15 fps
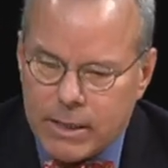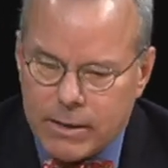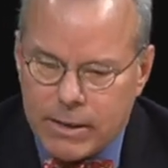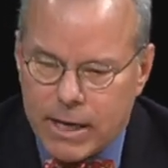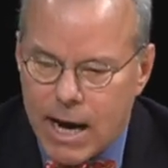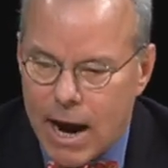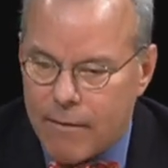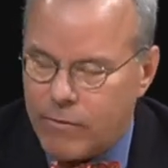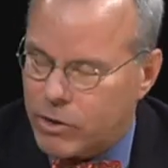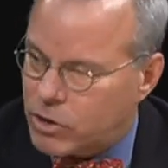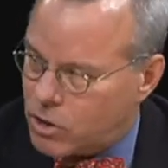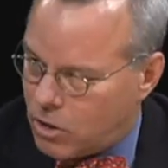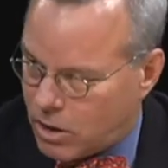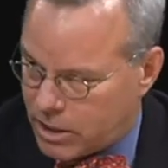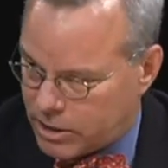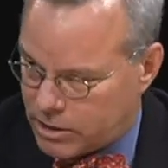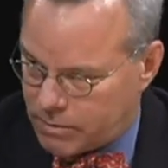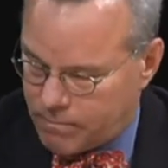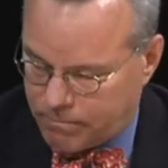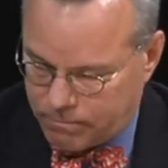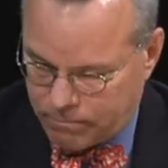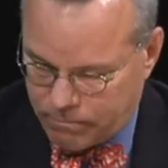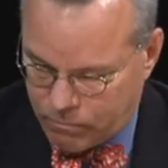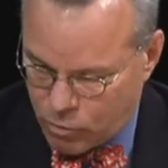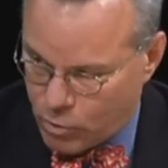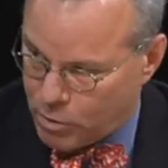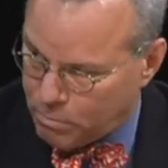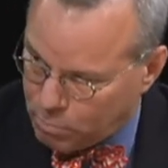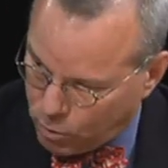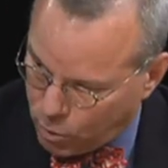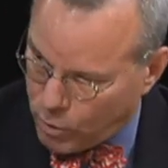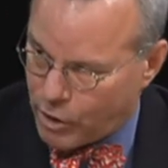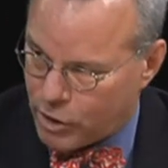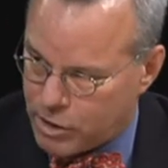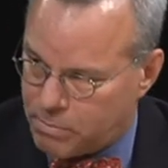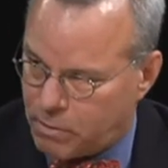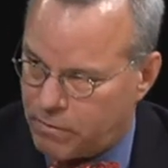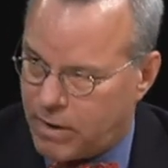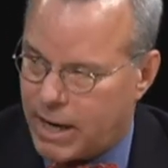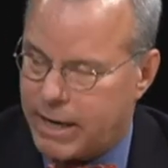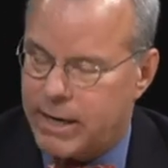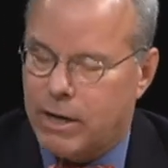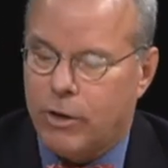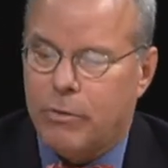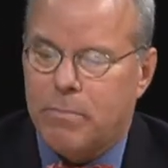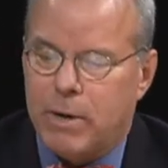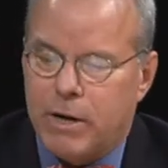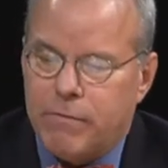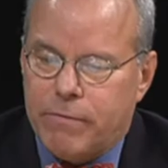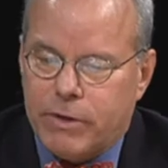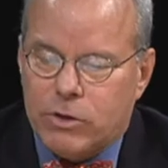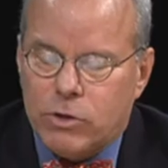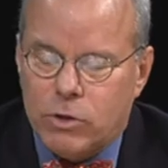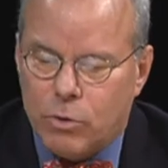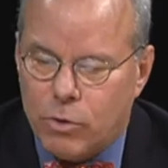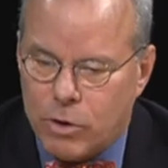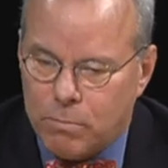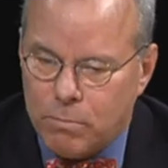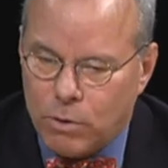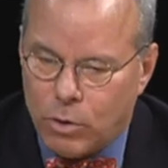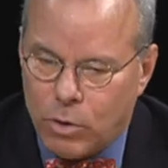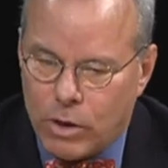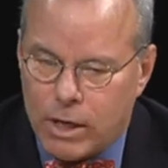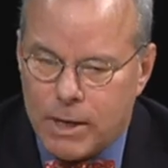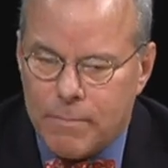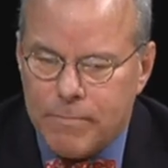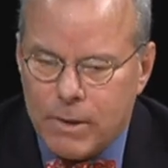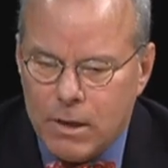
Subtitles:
the average cost for an employer to provide health benefits to an employee